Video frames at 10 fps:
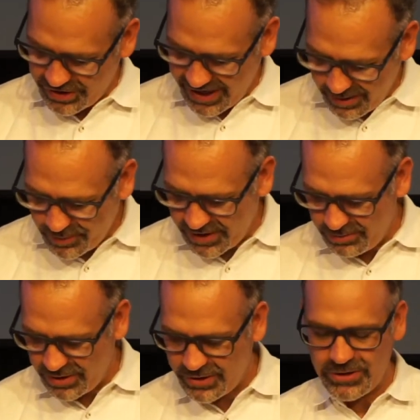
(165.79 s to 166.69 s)
company
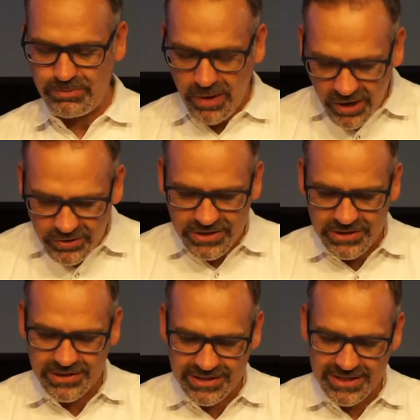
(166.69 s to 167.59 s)
because
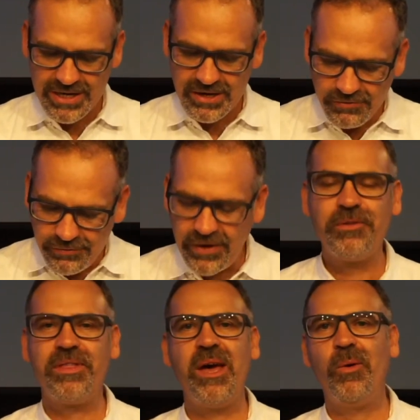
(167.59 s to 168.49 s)
Moses
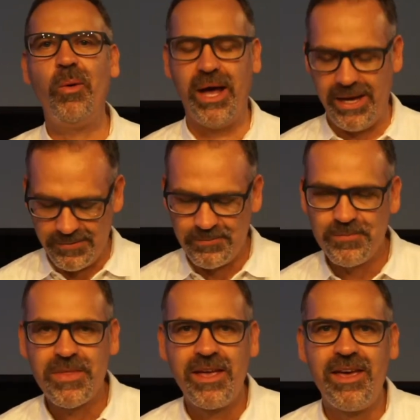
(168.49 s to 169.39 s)
felt that way.
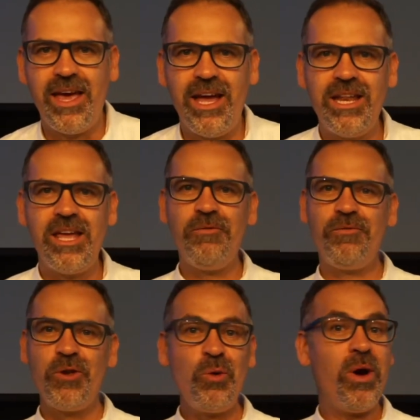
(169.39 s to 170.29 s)
And if
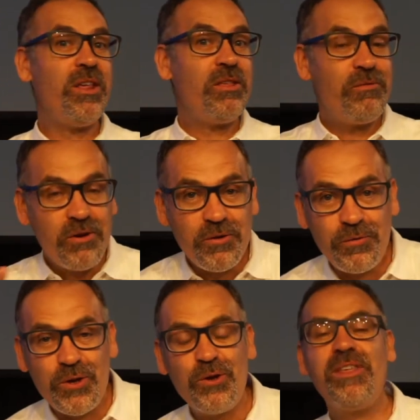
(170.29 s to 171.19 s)
you're one of the very
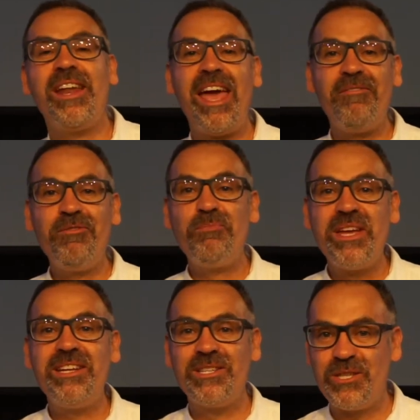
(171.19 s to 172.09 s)
few that haven't
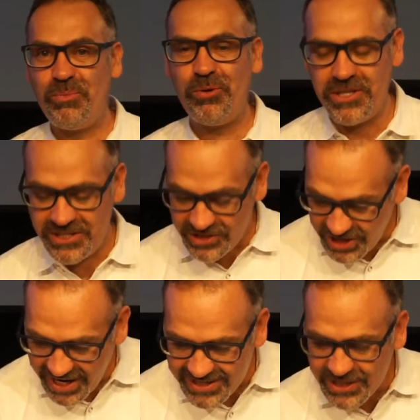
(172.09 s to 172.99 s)
been disappointed
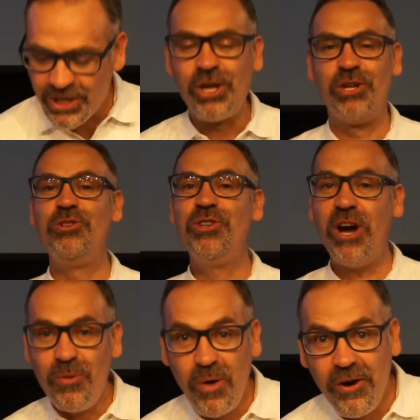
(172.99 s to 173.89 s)
yet,
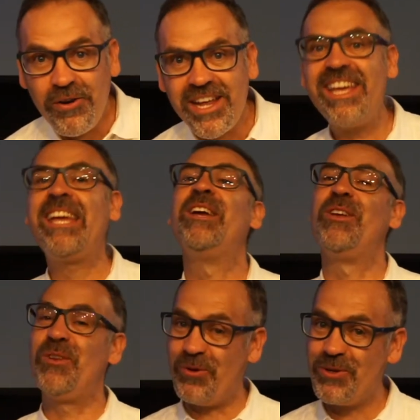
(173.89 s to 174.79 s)
don't worry,
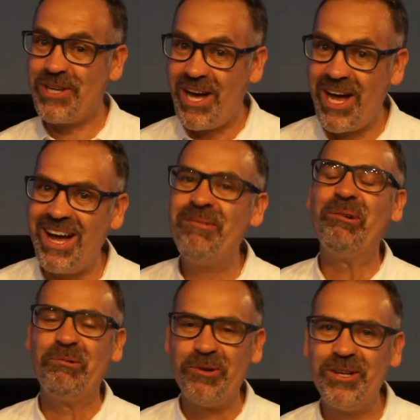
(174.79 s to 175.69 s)
your
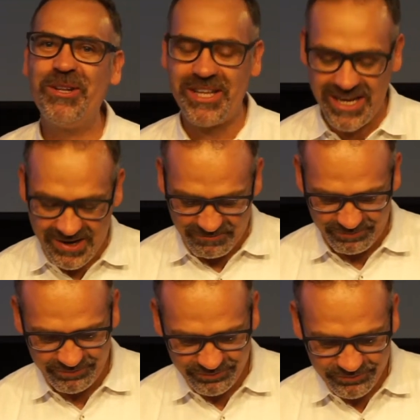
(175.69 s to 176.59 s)
time will come.
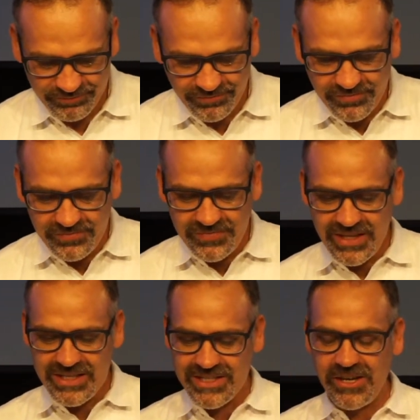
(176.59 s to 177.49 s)

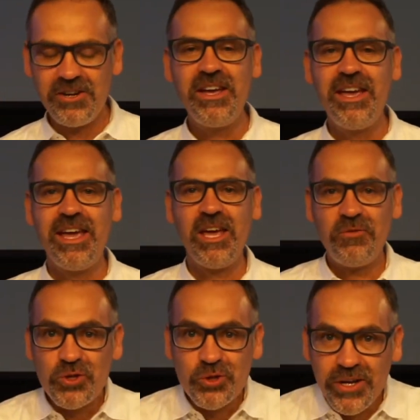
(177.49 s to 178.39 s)
So if
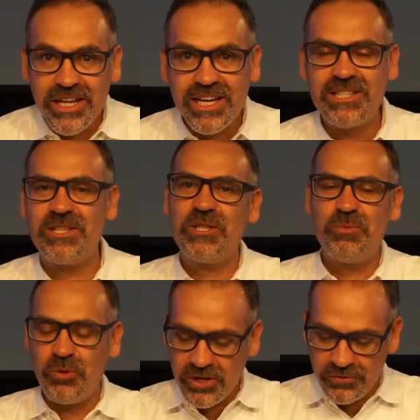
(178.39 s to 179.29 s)
you're joining us this
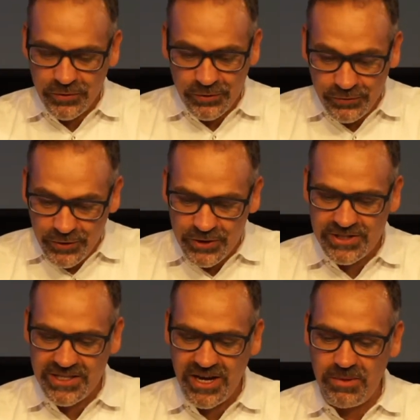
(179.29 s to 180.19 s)
morning for the
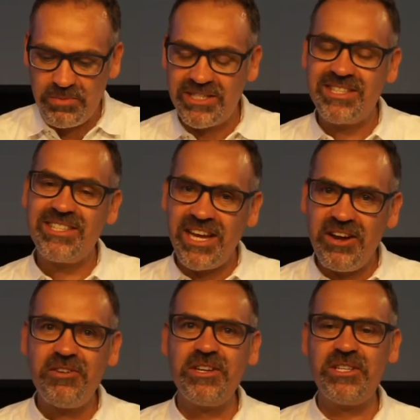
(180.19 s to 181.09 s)
first time, the
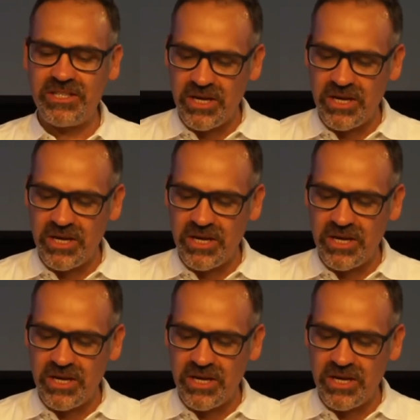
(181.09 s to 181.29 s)
series